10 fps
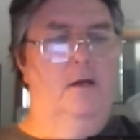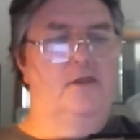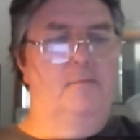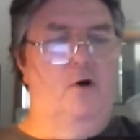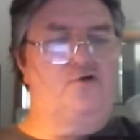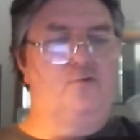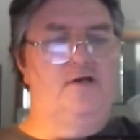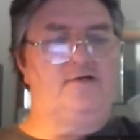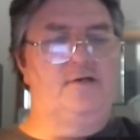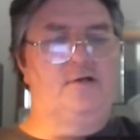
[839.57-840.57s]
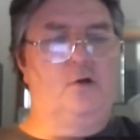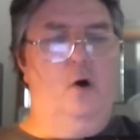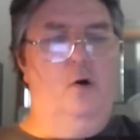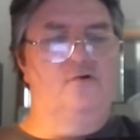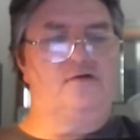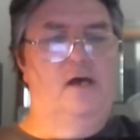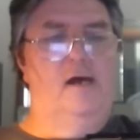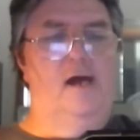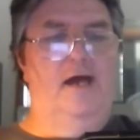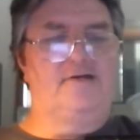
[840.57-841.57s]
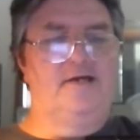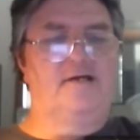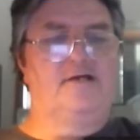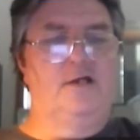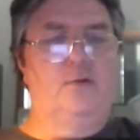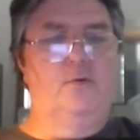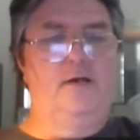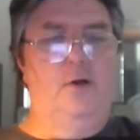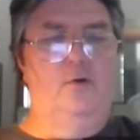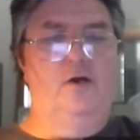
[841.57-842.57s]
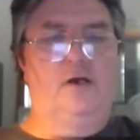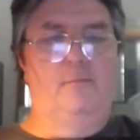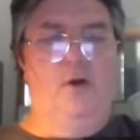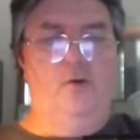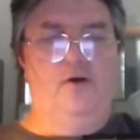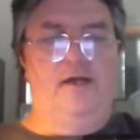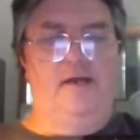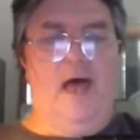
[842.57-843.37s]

The most recent to close, a sixty-three unit community